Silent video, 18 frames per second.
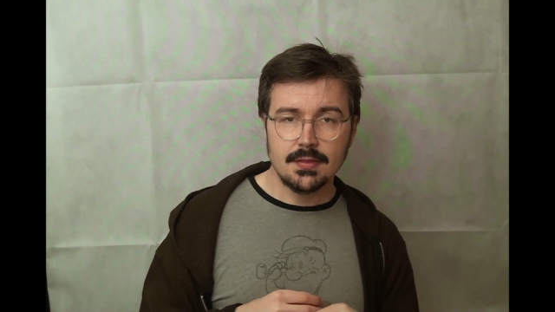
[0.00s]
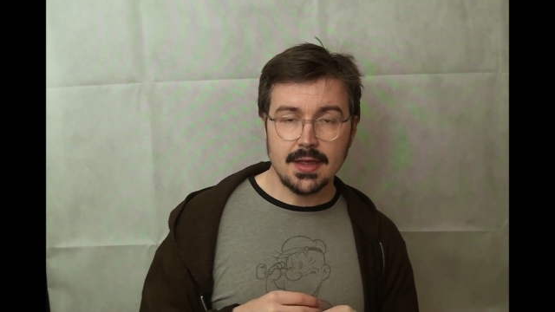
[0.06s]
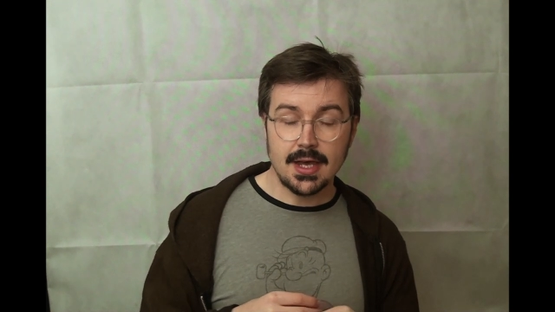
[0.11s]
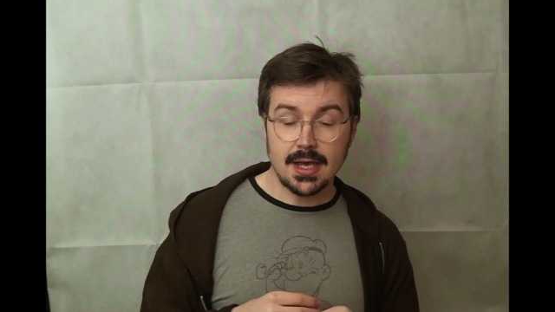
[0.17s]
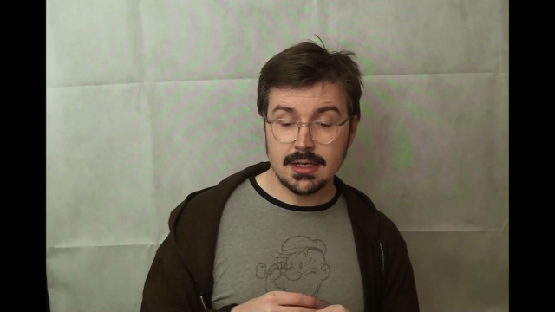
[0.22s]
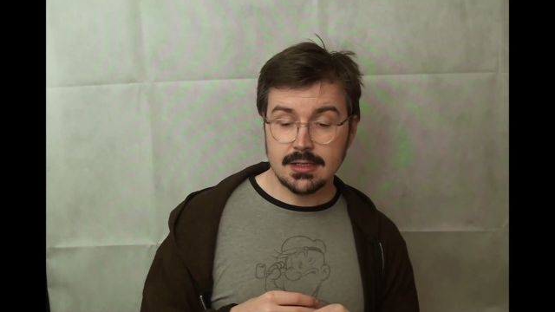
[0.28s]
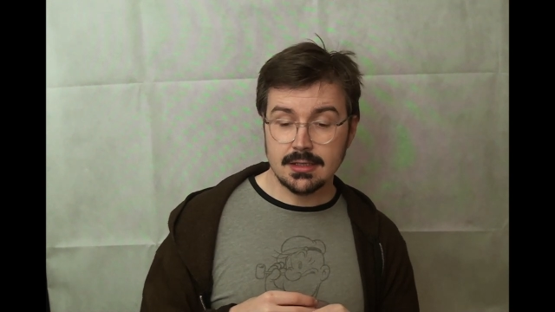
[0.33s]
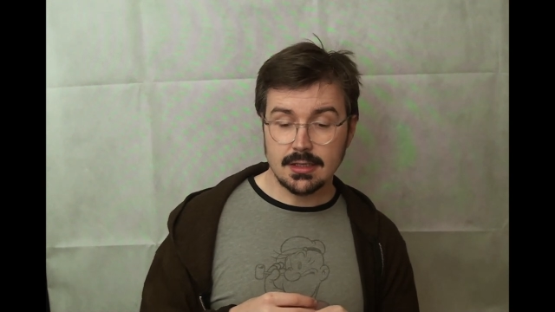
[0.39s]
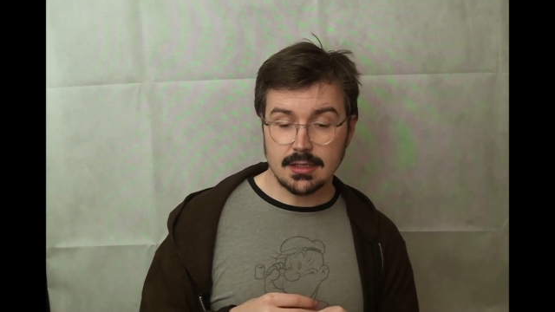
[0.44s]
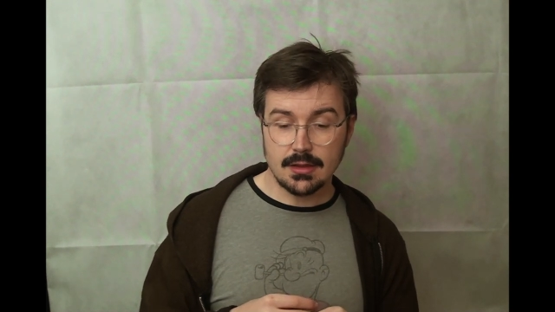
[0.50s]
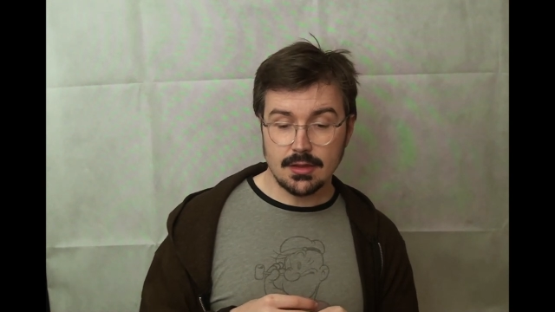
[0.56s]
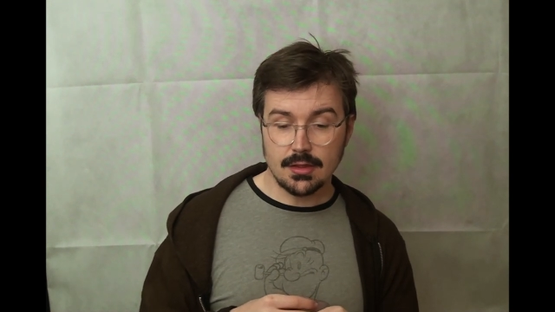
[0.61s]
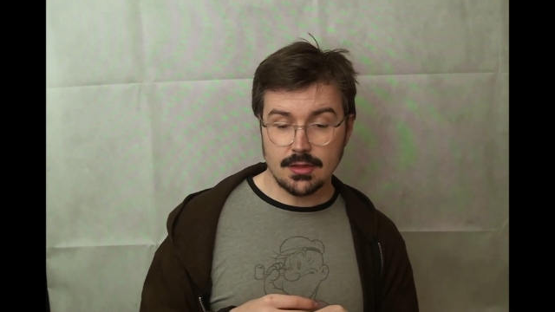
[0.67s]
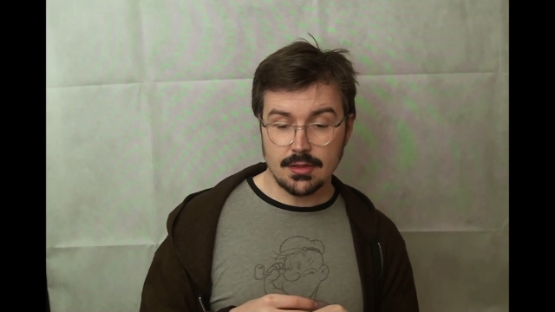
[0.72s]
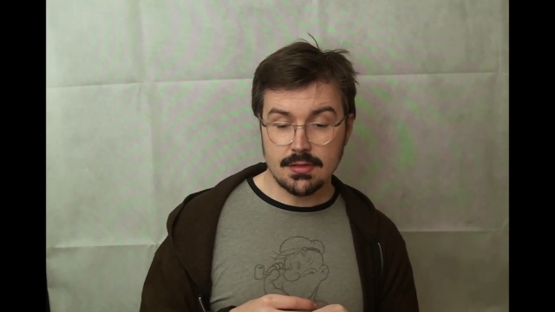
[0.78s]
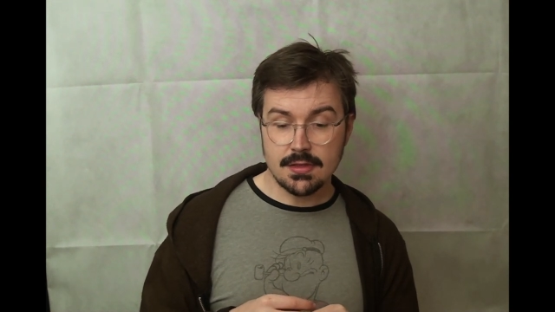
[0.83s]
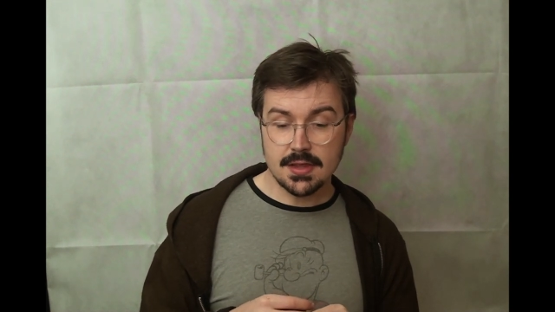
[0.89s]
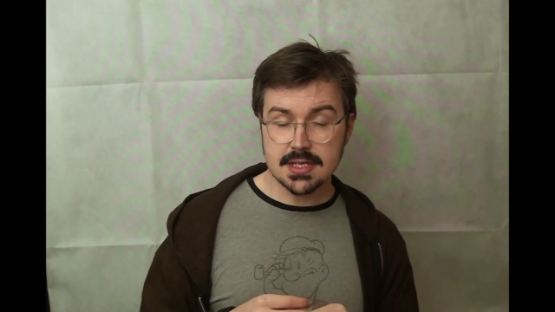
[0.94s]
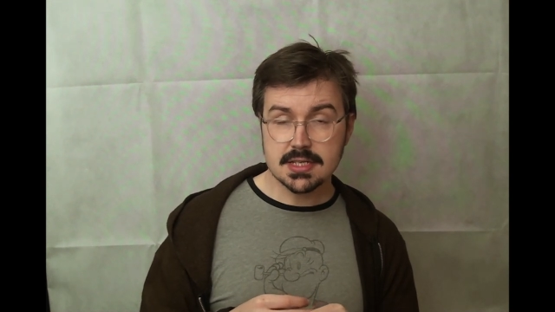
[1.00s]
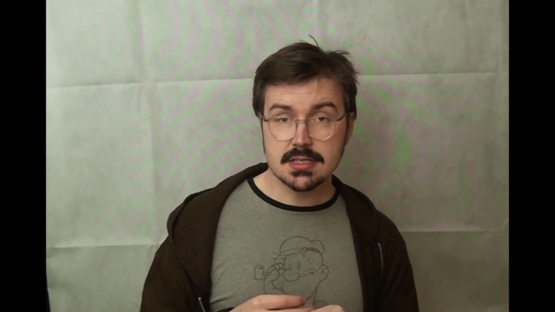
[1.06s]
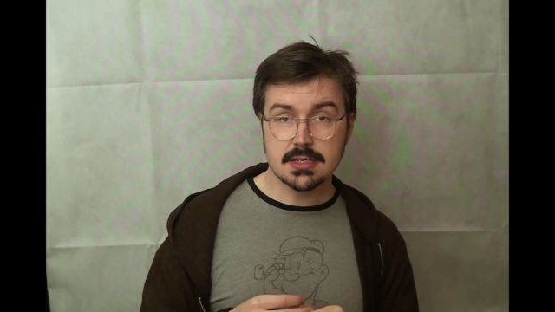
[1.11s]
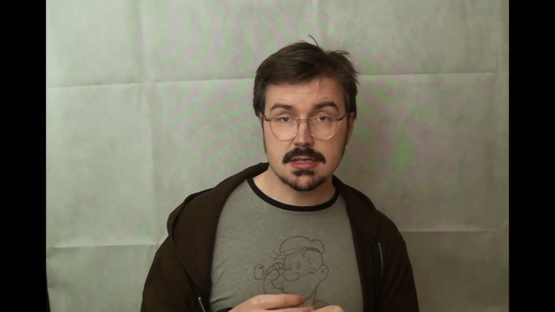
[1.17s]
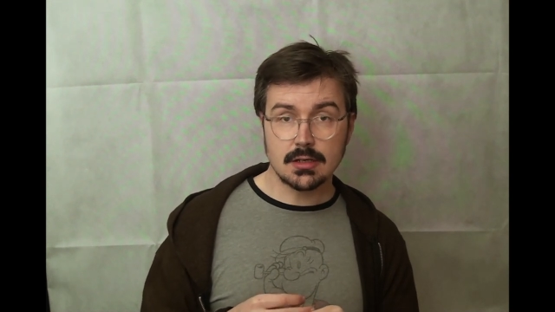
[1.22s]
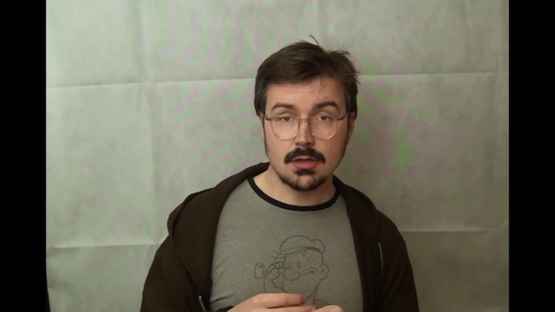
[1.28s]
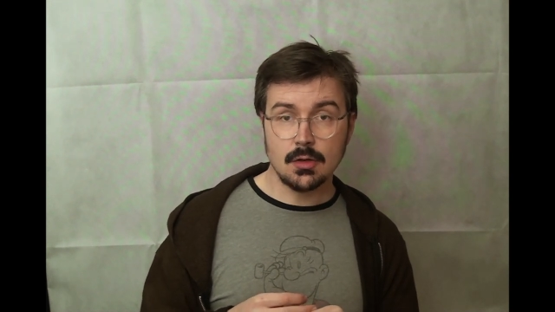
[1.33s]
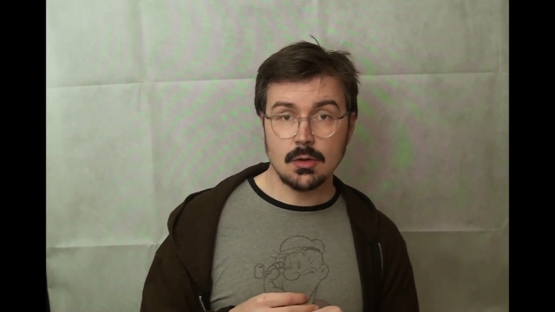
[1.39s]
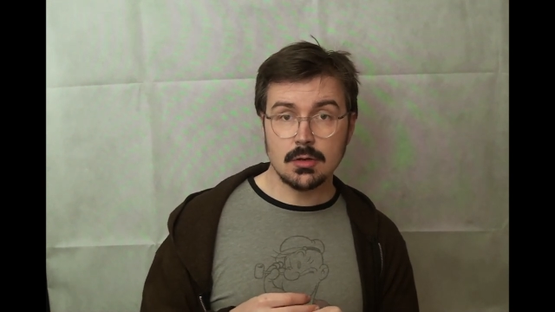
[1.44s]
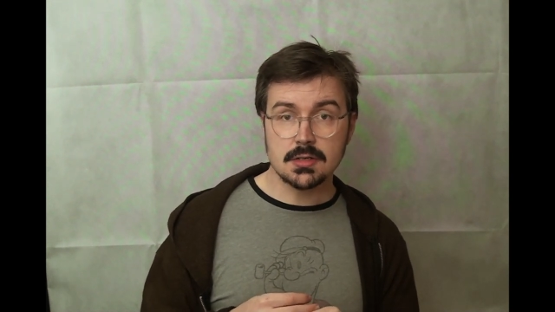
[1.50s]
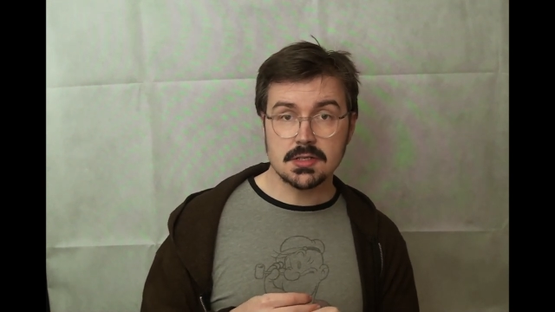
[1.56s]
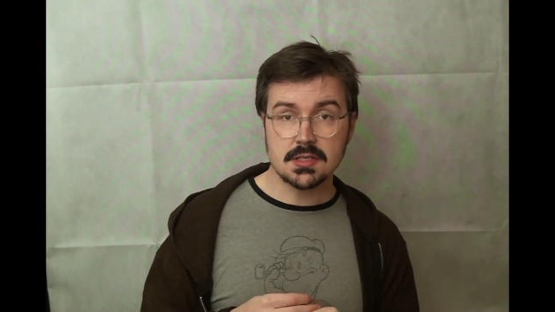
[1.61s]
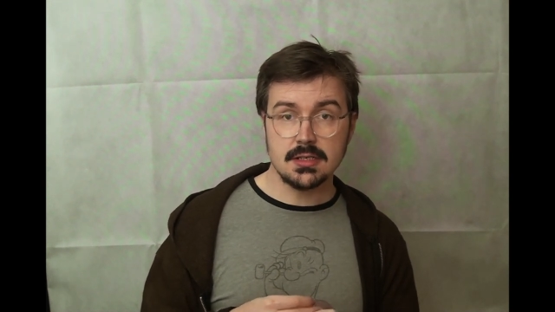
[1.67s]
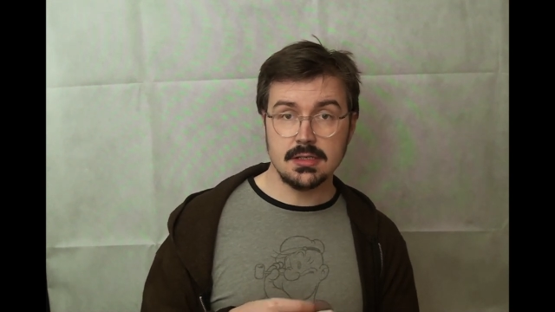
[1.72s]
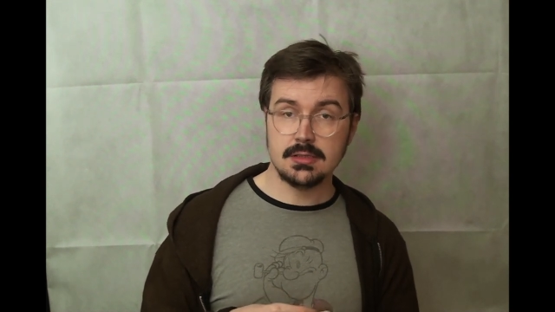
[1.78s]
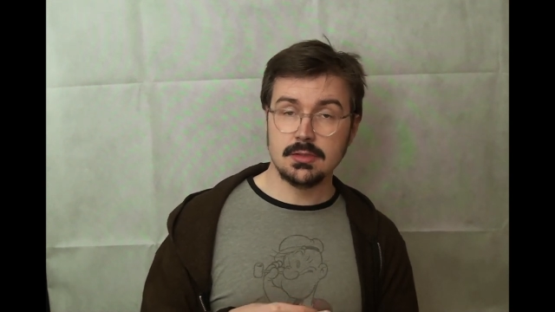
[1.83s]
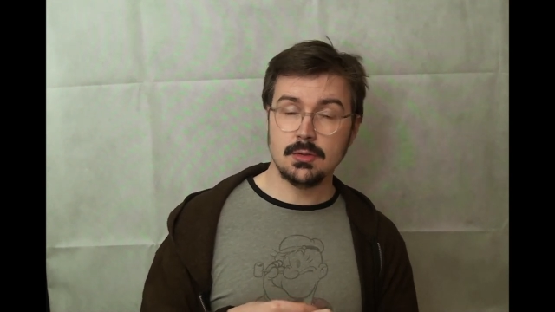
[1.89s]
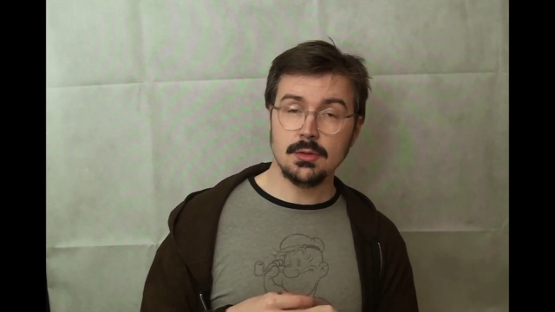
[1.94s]
then this
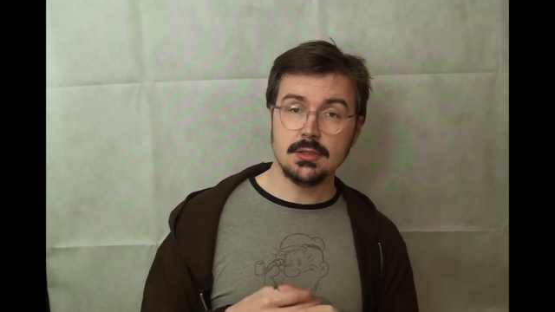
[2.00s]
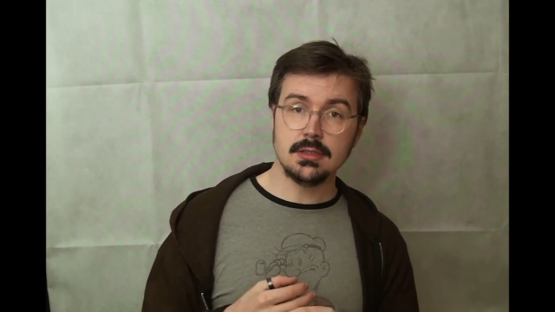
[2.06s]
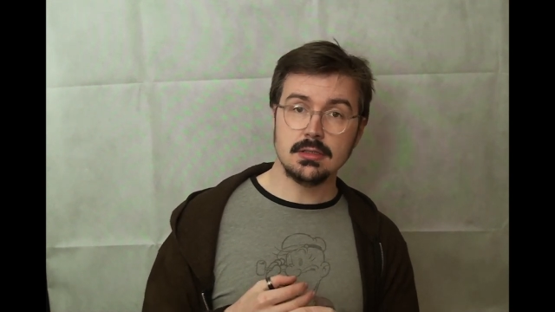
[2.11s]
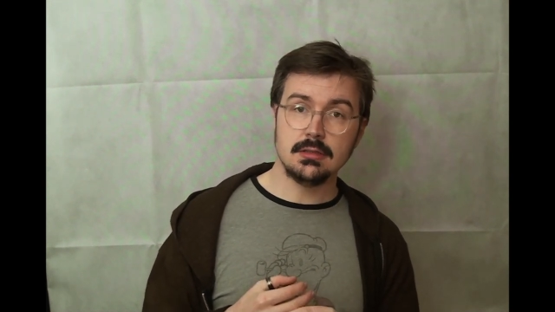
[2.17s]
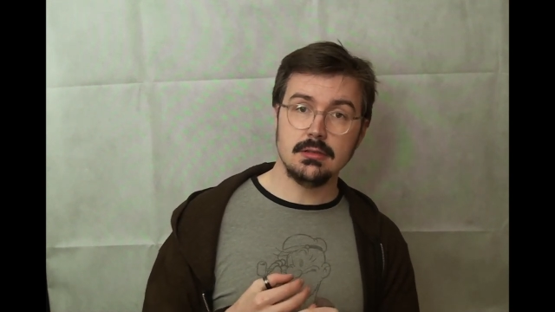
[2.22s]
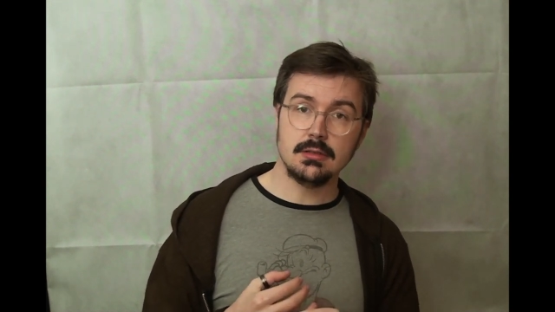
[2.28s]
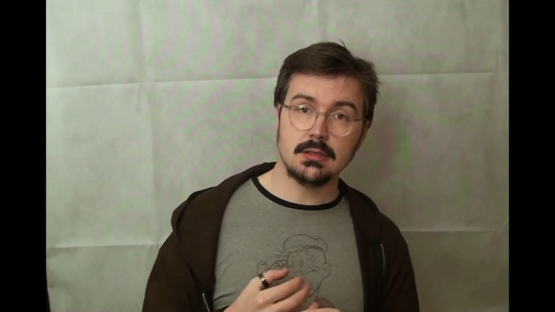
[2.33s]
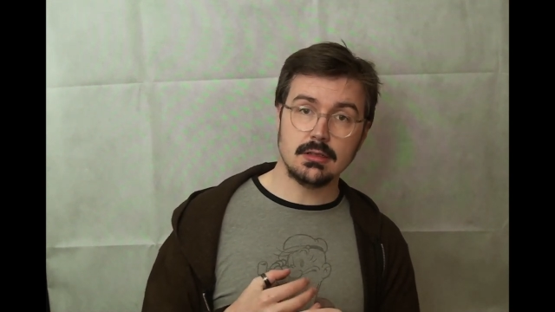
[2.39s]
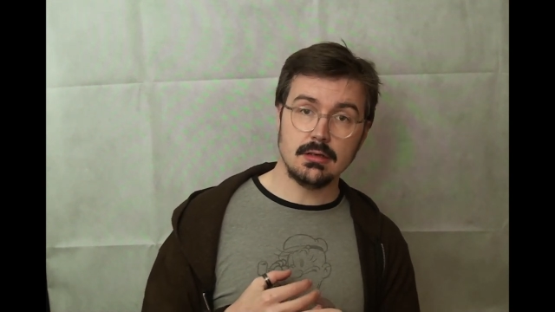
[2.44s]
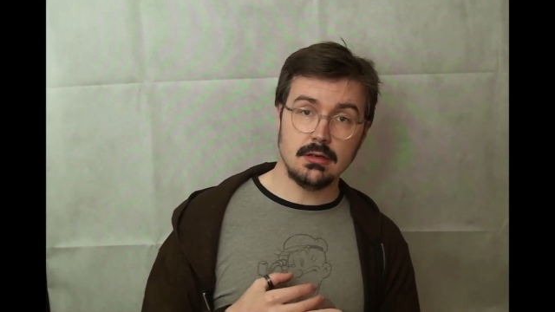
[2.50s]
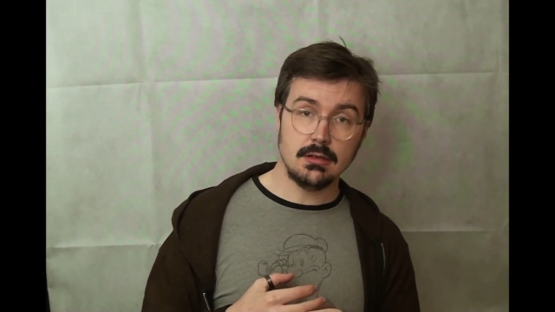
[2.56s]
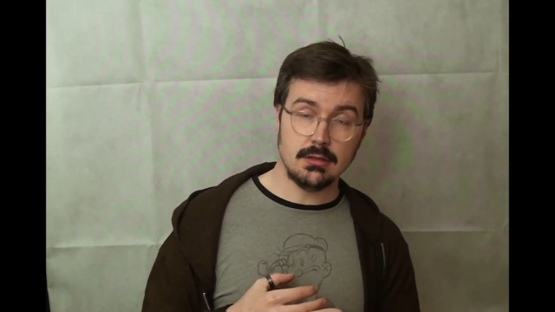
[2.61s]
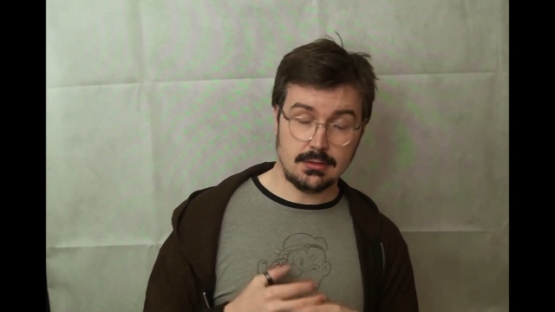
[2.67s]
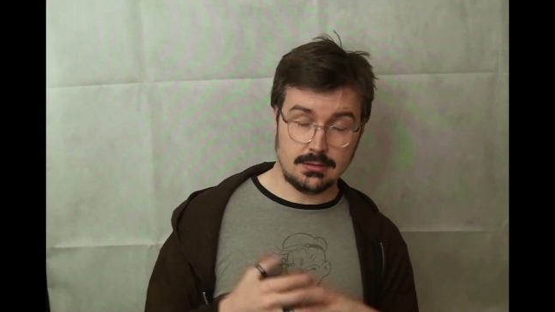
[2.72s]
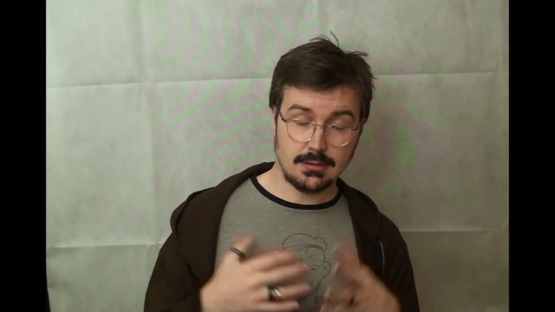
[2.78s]
course is going to look